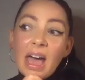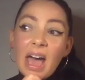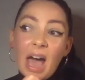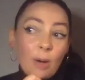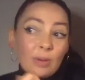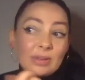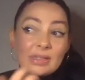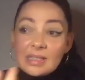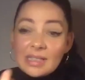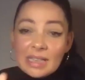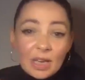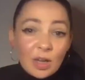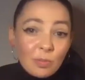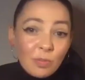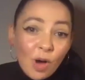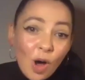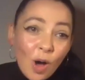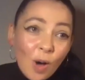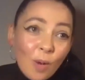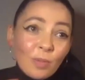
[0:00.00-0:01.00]
I was a single
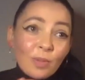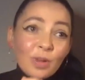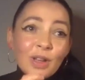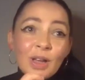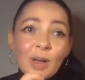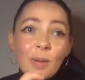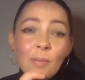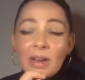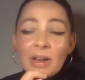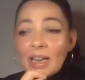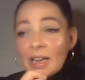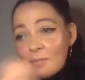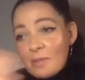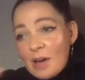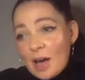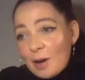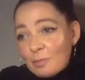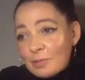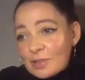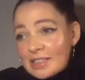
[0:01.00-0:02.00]
mom. My little
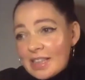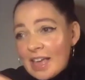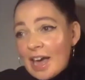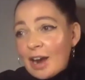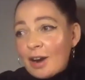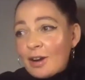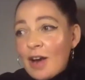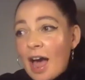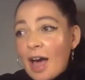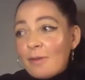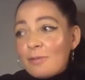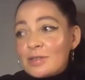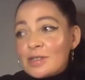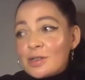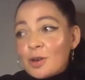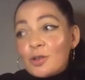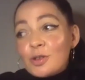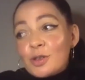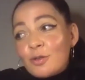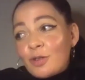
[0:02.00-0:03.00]
mom was there. I was
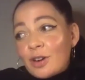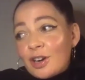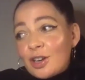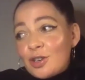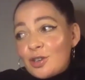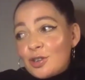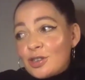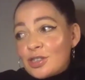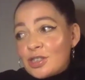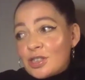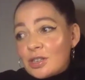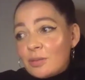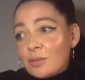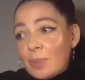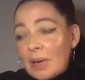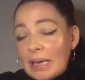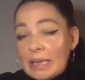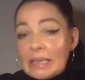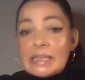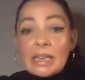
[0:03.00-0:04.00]
also very used to
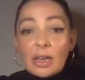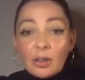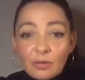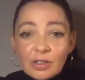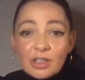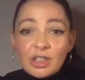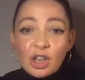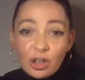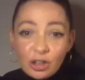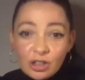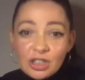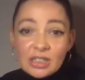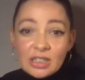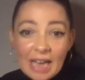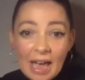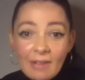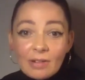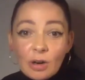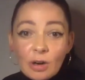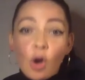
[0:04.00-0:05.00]
being self-indulgent,
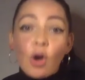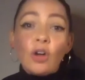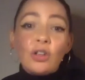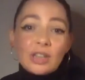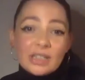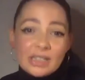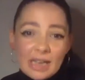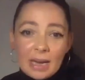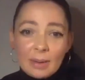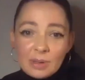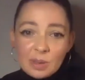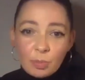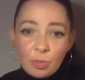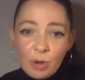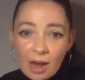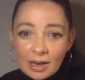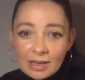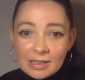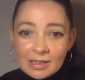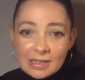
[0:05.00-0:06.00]
having all the time to
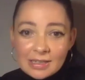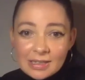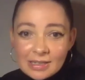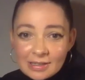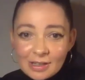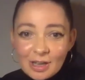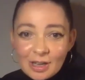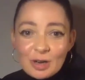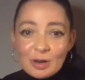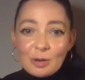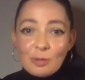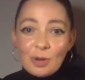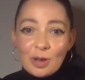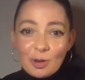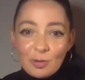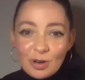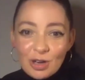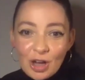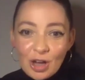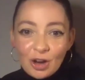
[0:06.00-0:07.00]
practice, you know, when you
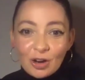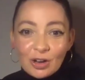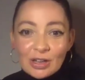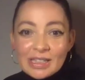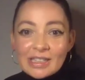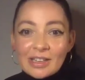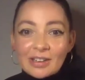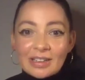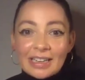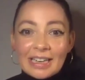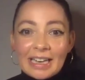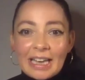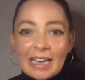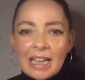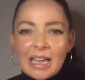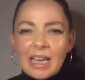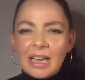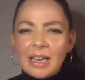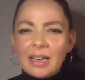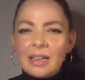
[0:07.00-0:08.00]
were younger and suddenly
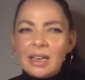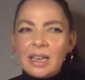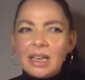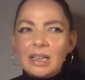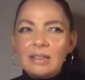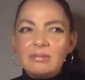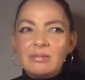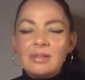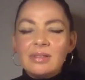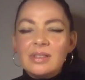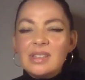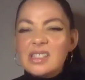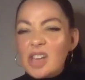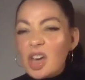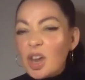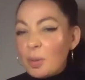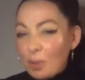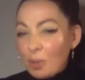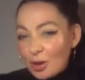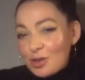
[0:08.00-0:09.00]

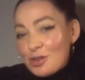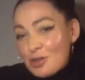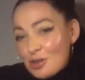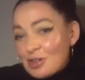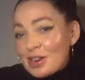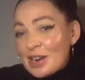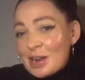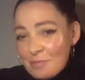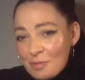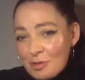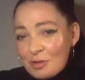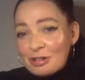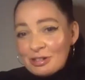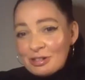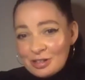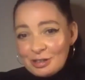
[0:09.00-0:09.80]
not about you anymore.